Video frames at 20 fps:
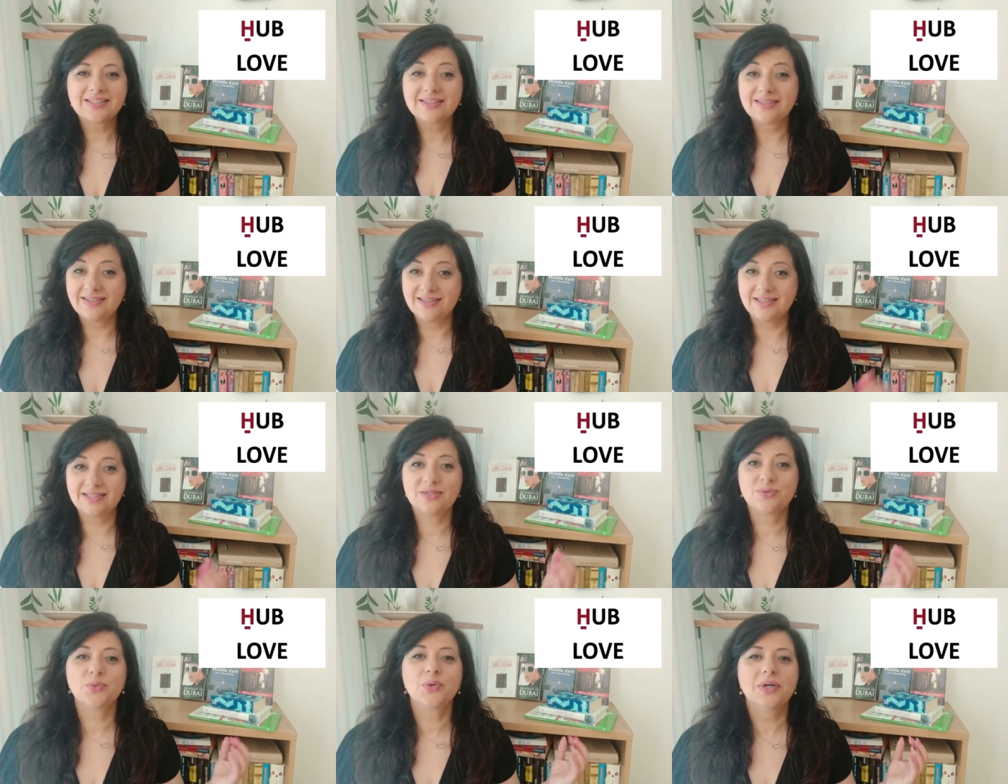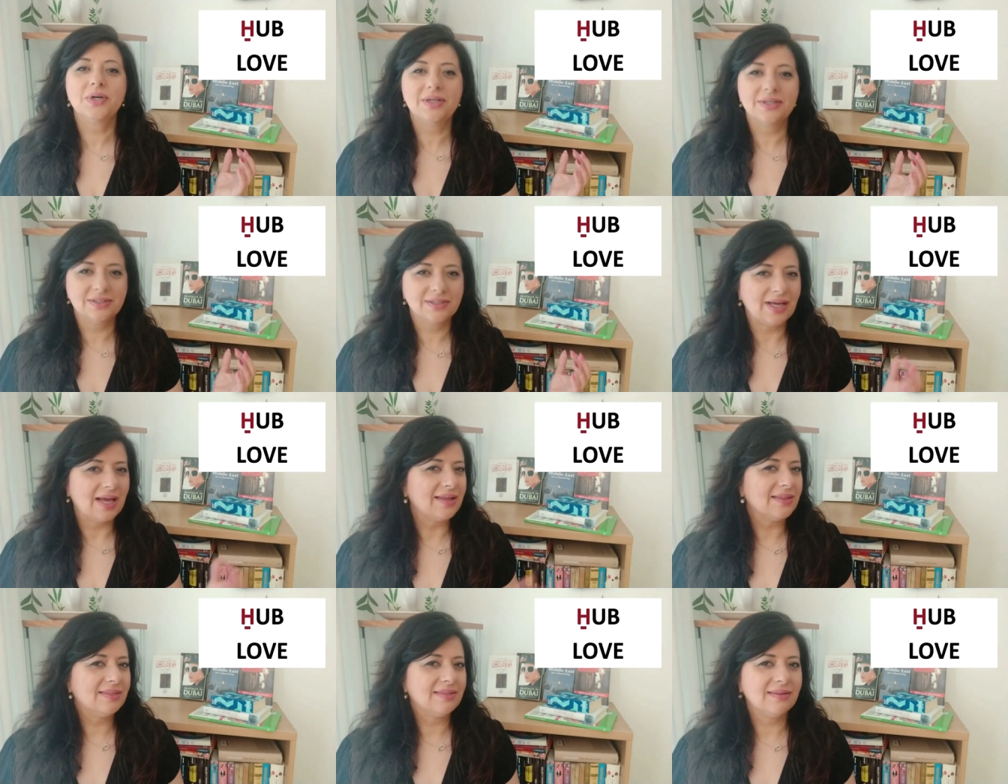This word,
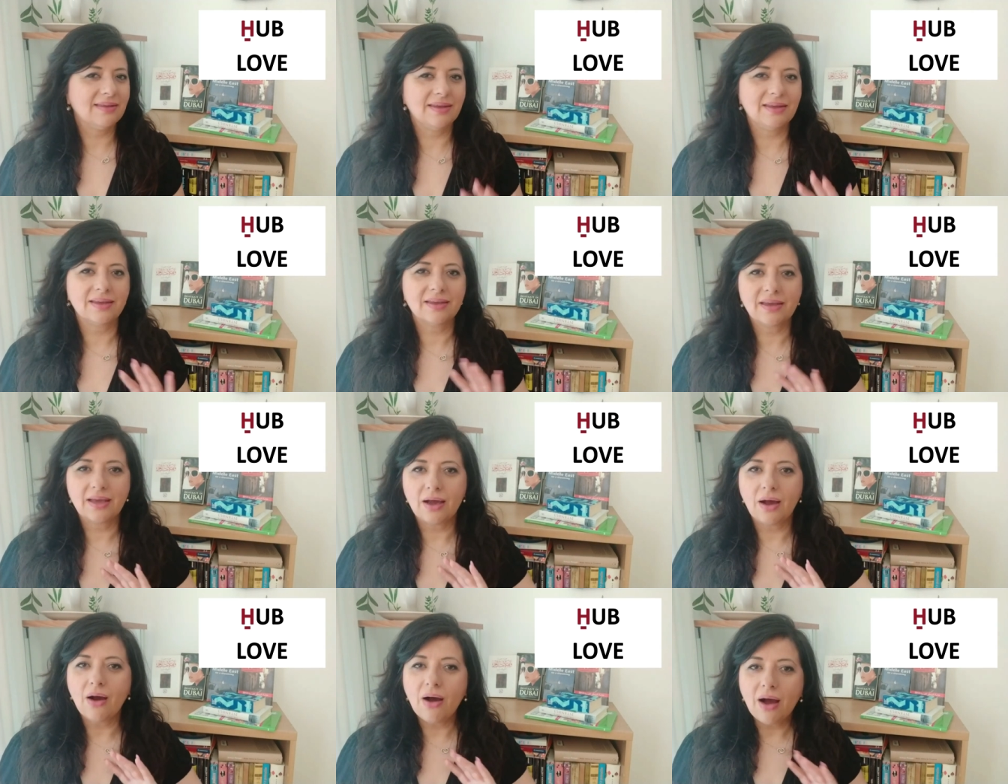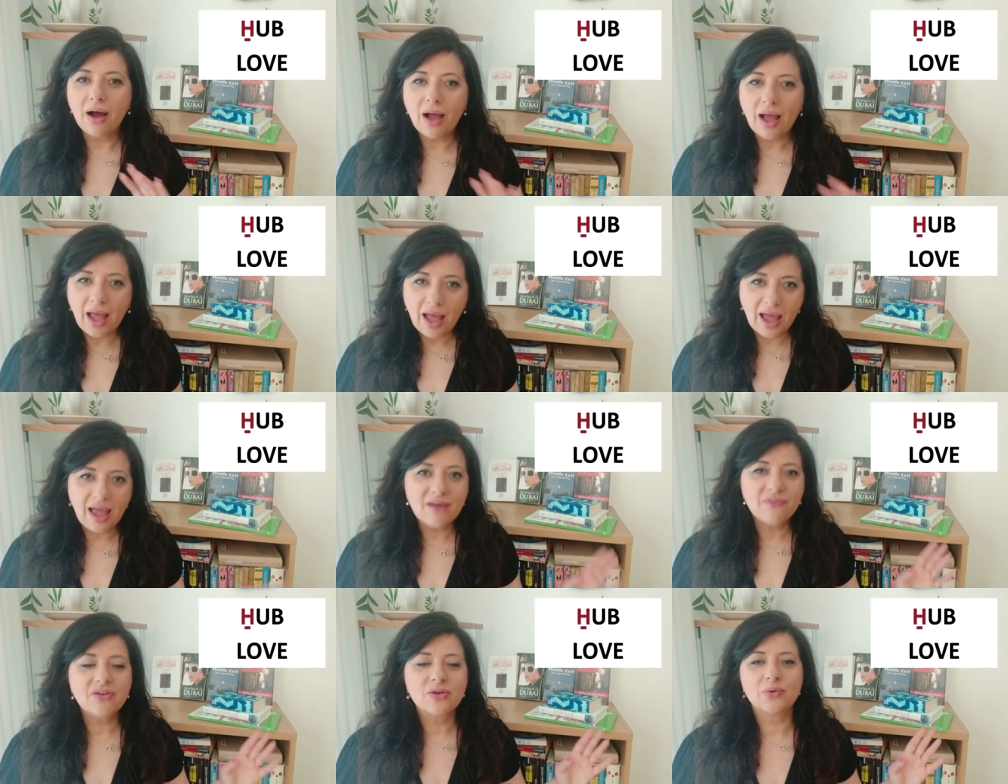I think,
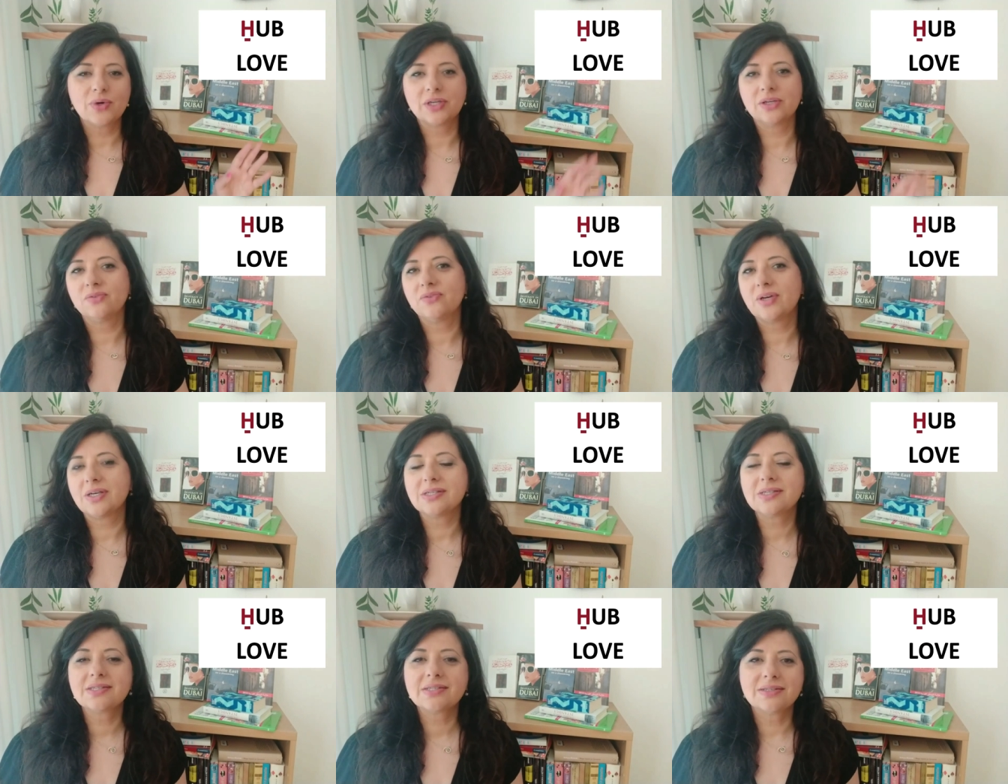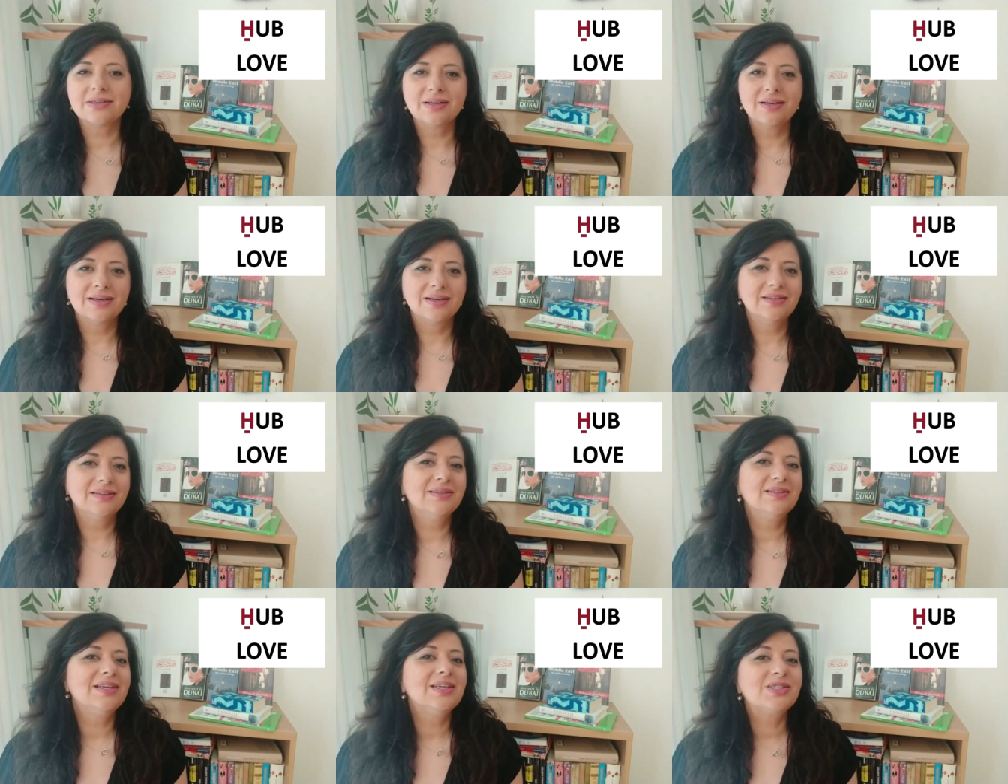every one of us
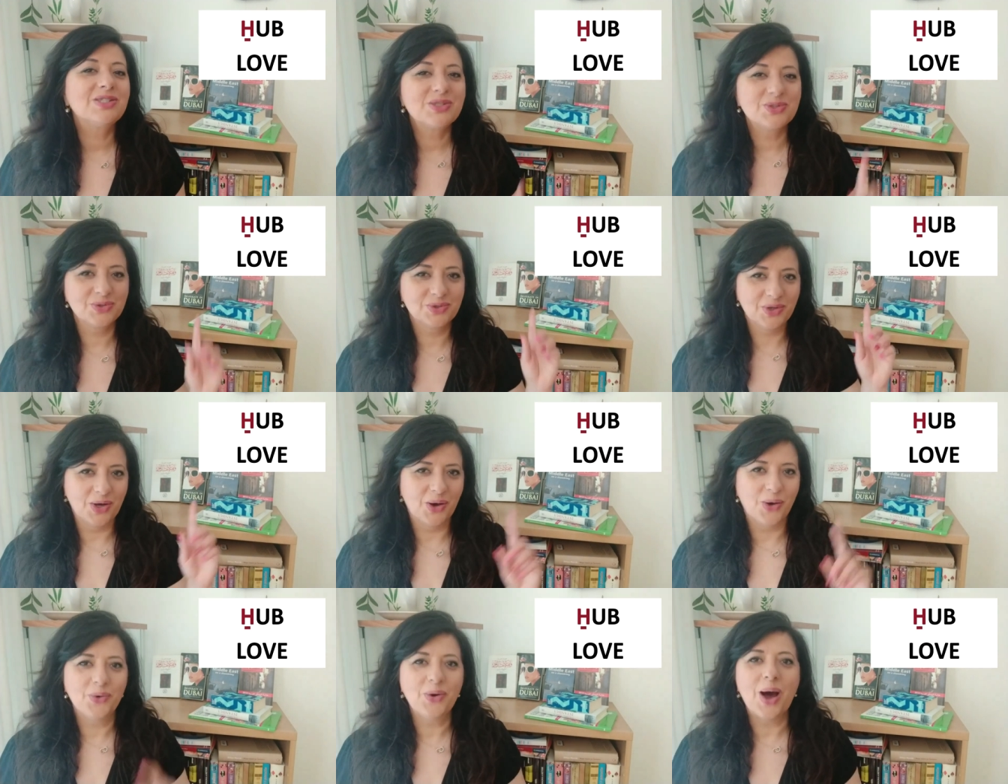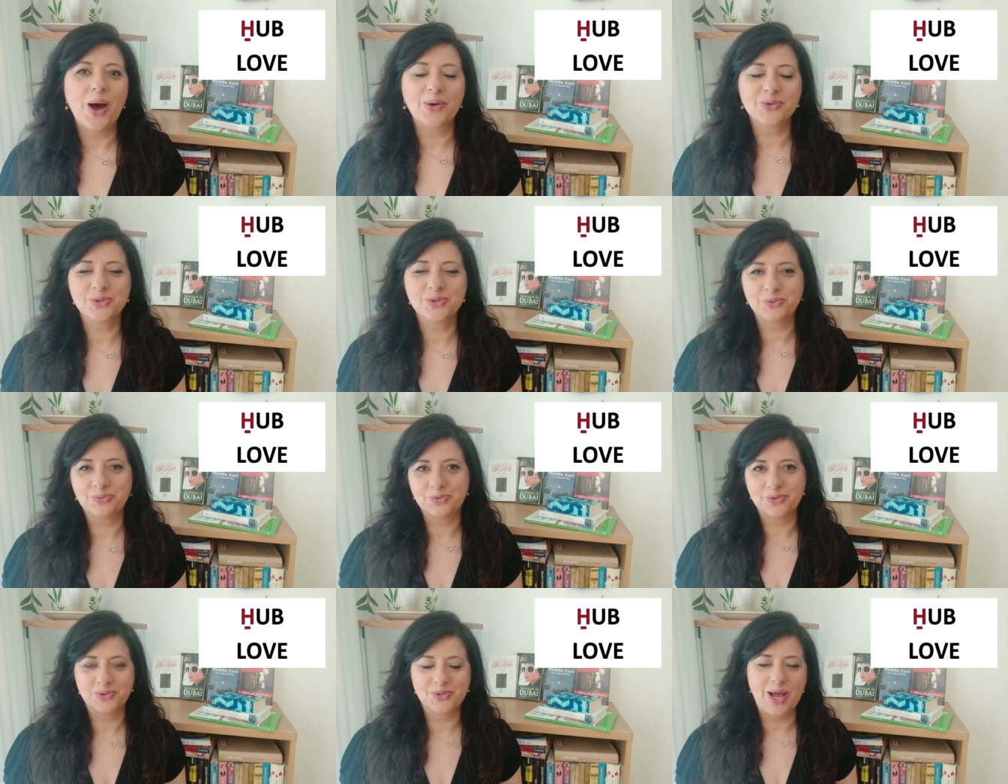needs to know how
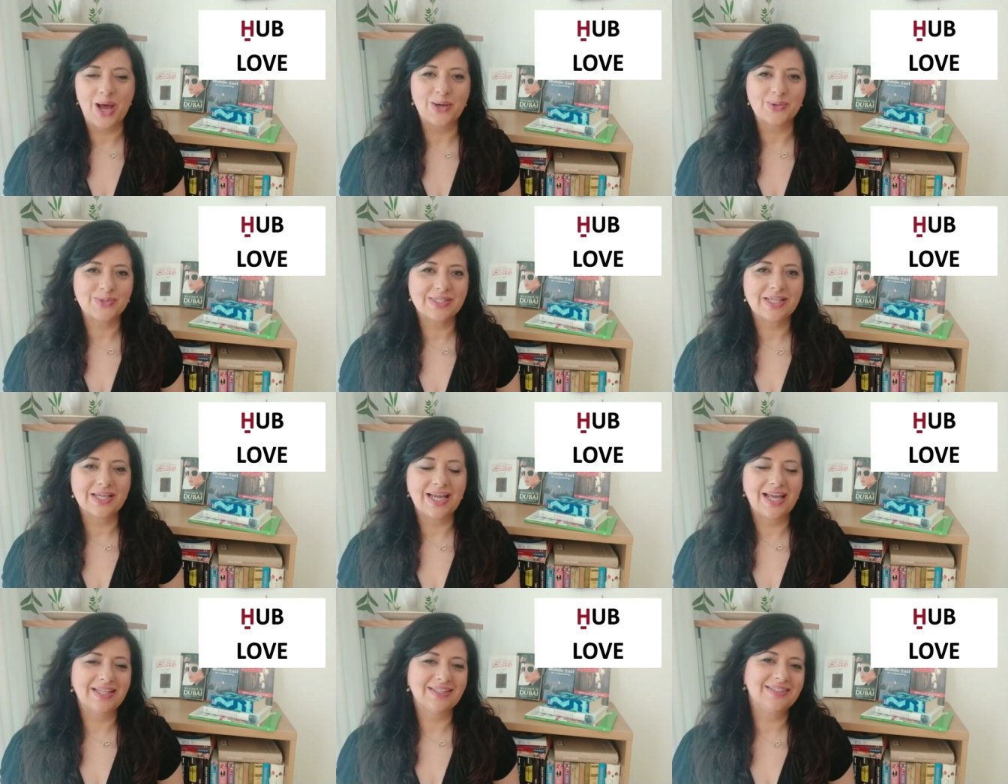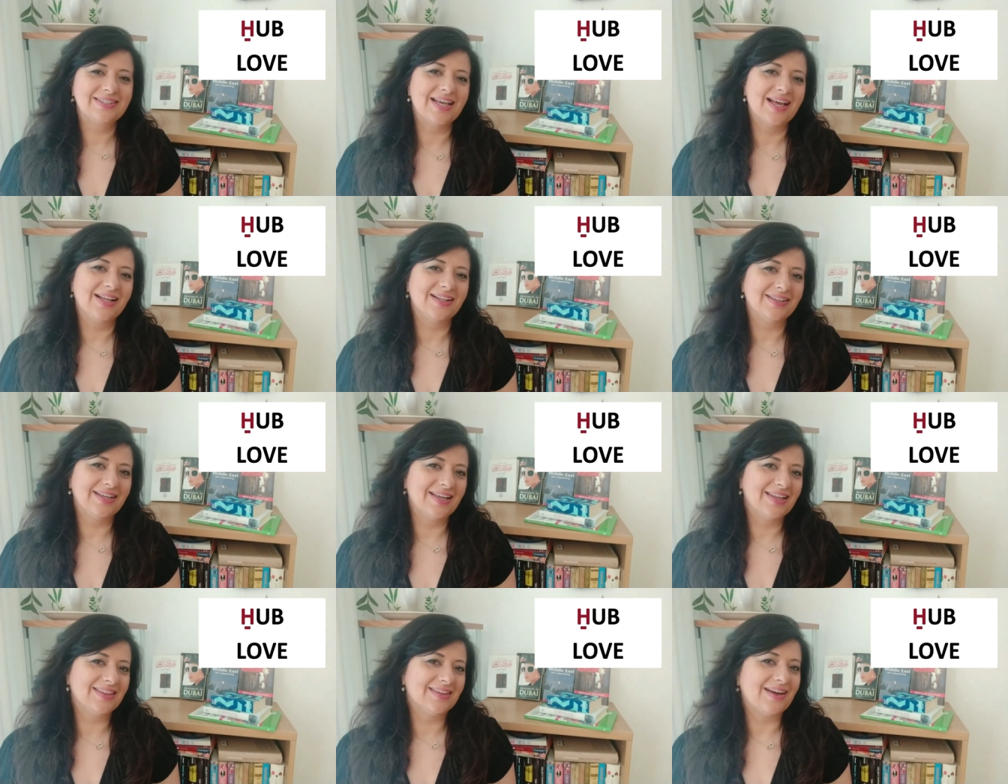to pronounce and
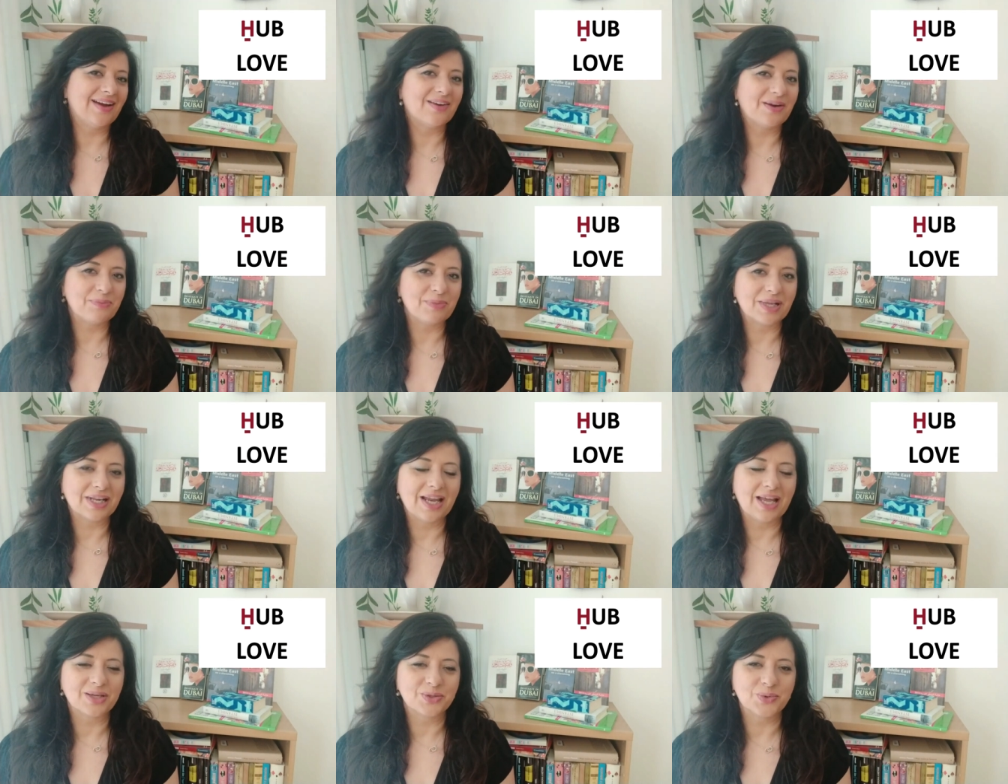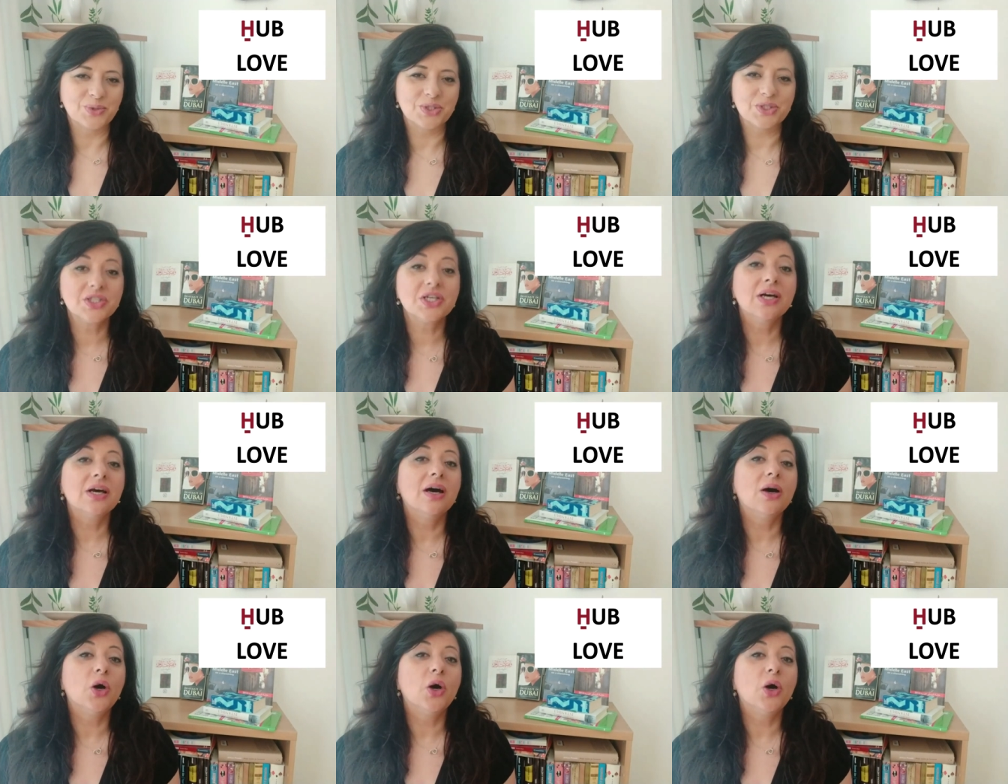tell in the Arabic language.